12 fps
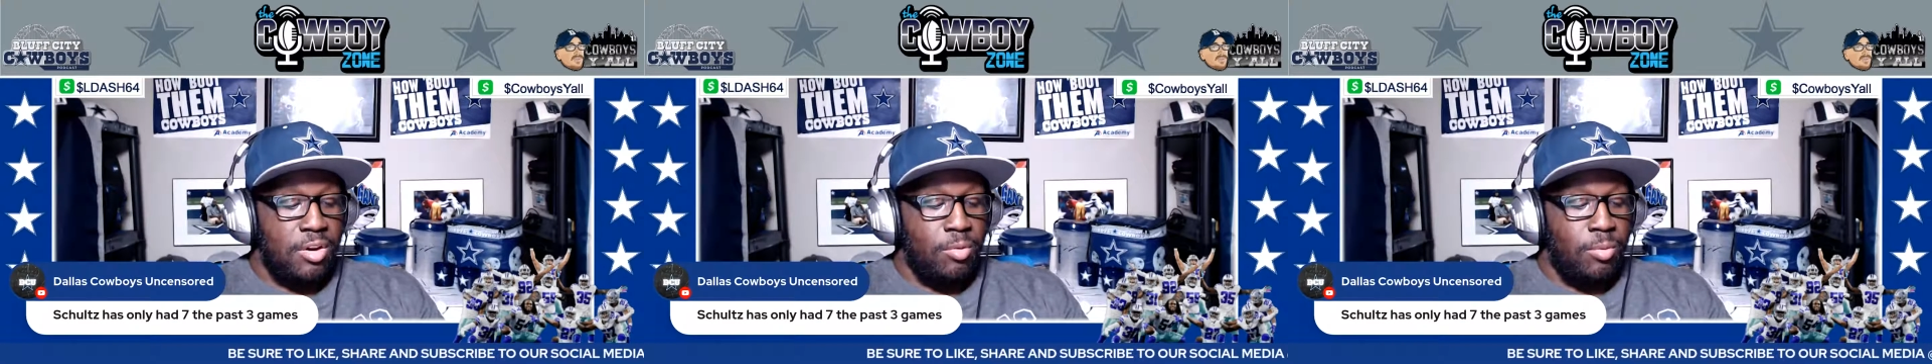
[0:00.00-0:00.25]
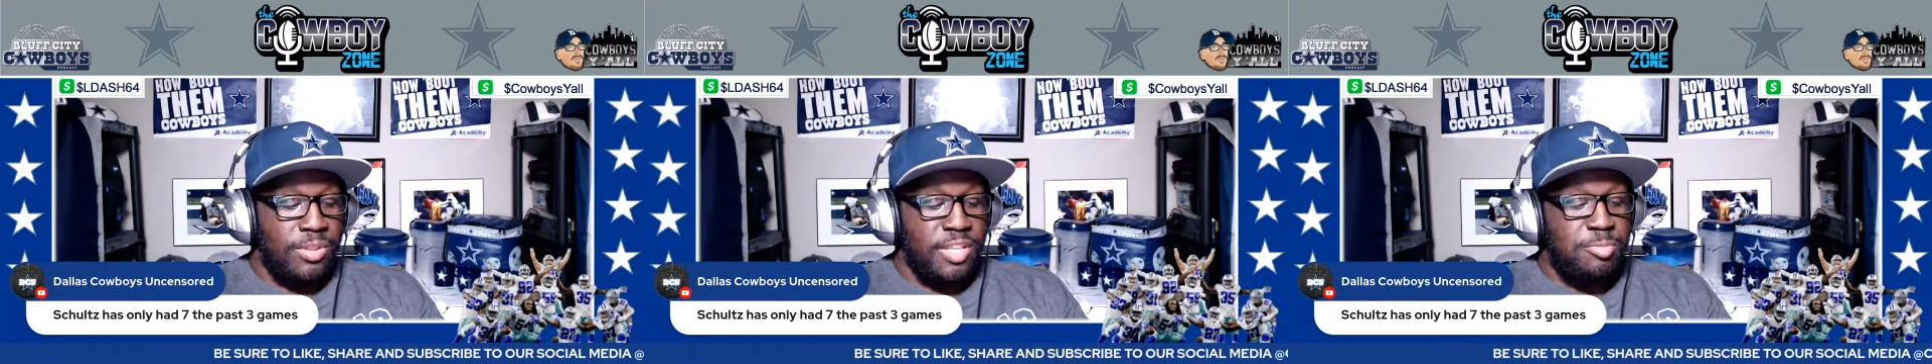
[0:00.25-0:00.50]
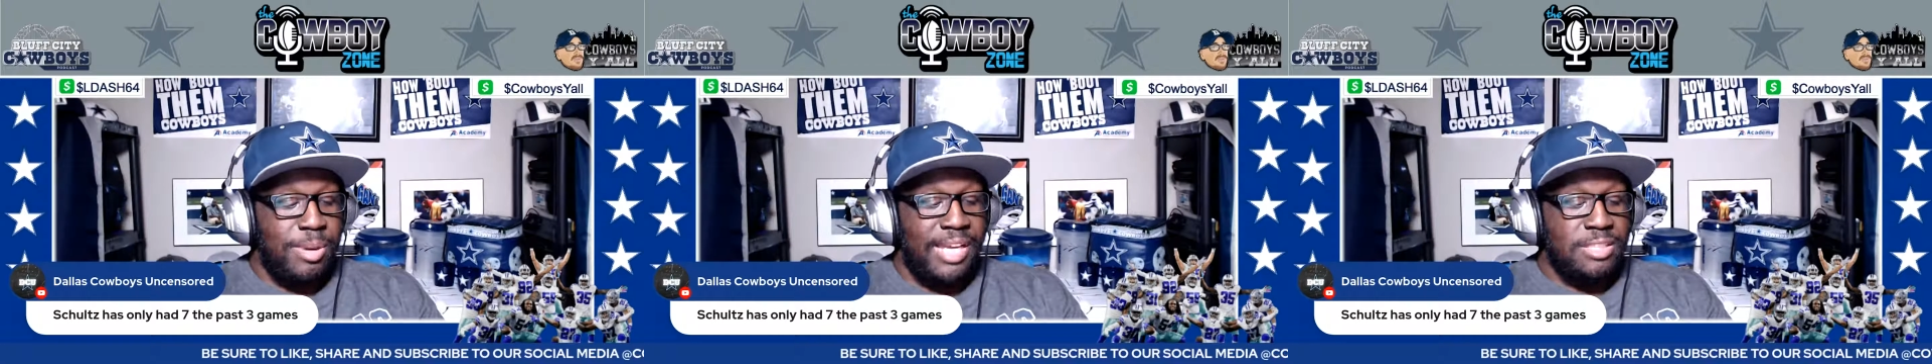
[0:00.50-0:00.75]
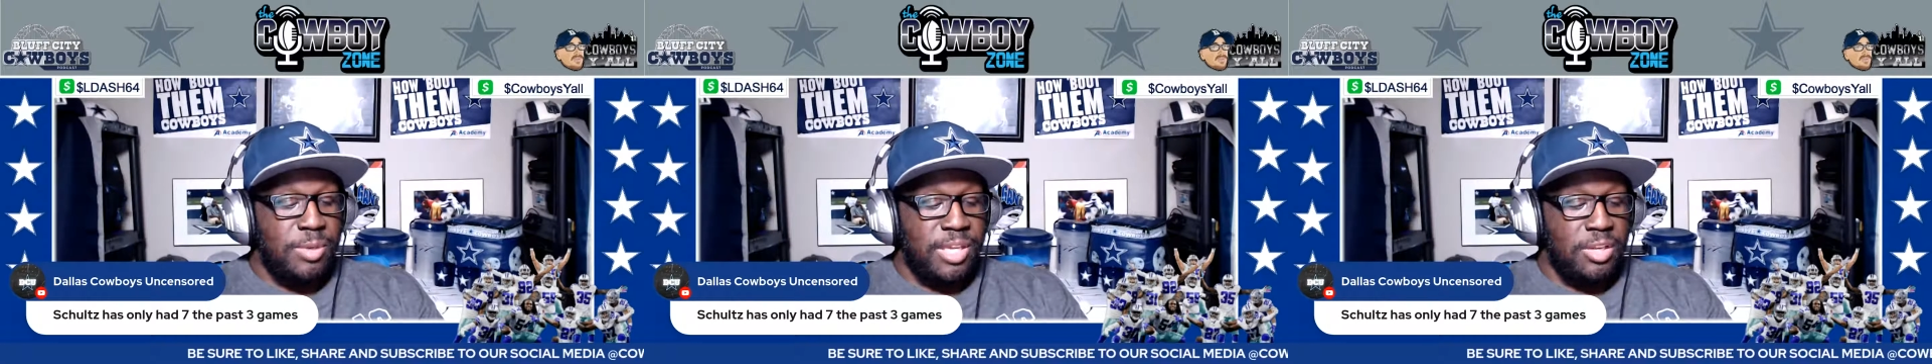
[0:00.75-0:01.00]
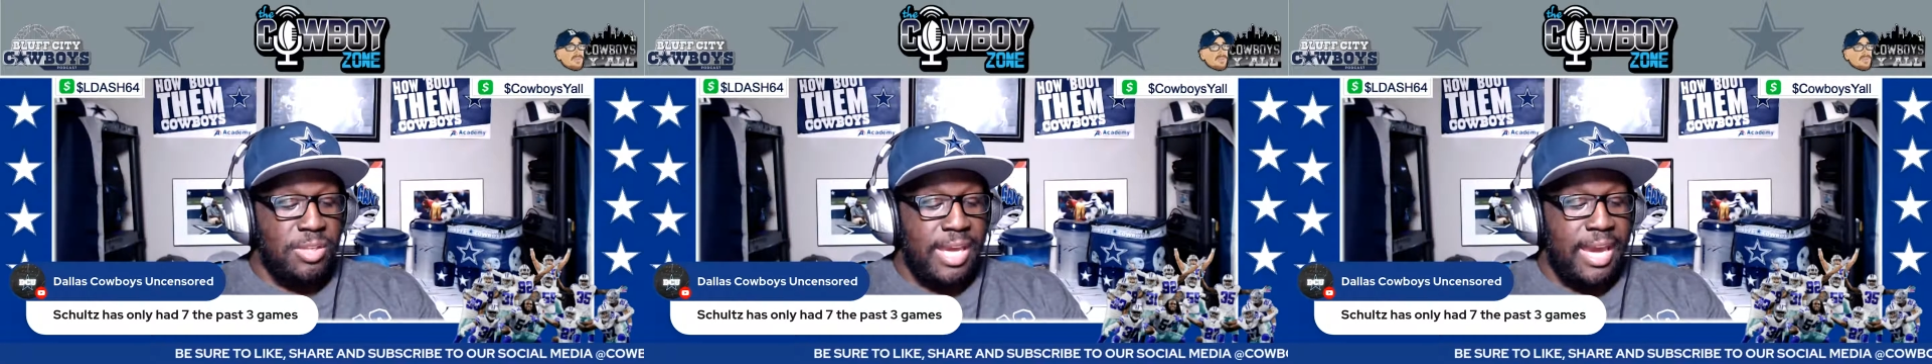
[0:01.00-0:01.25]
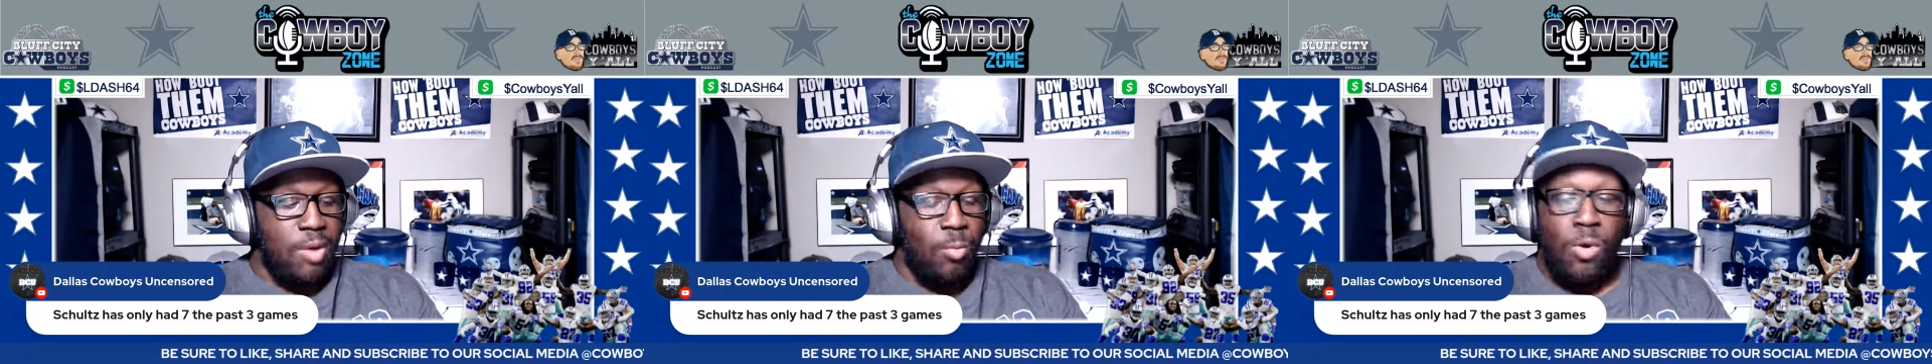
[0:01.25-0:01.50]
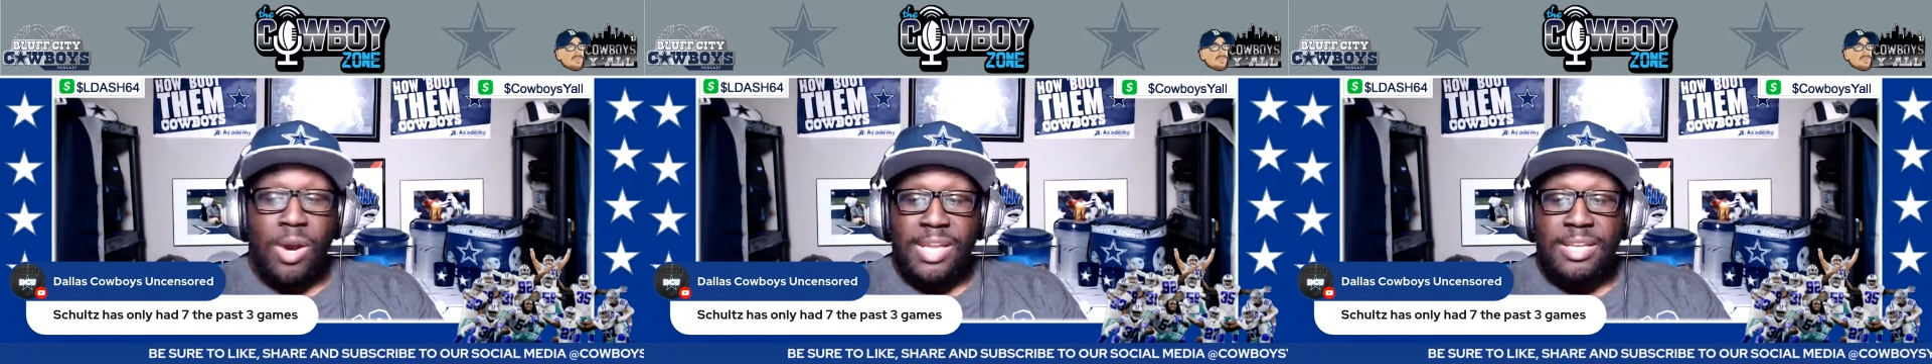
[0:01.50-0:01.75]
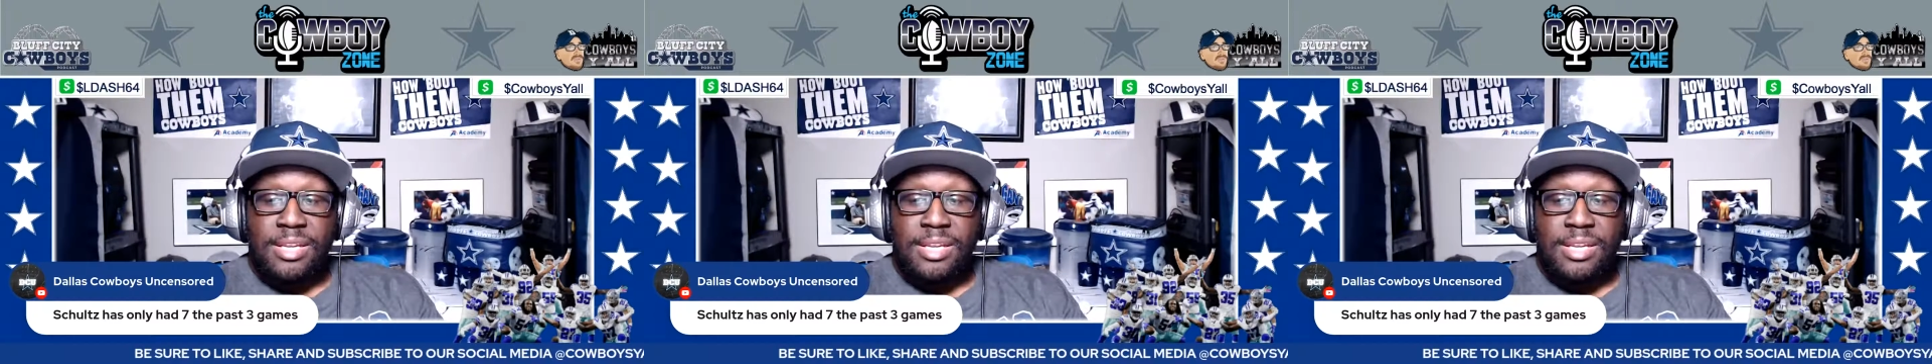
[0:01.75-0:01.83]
Well, this past week he only had 1.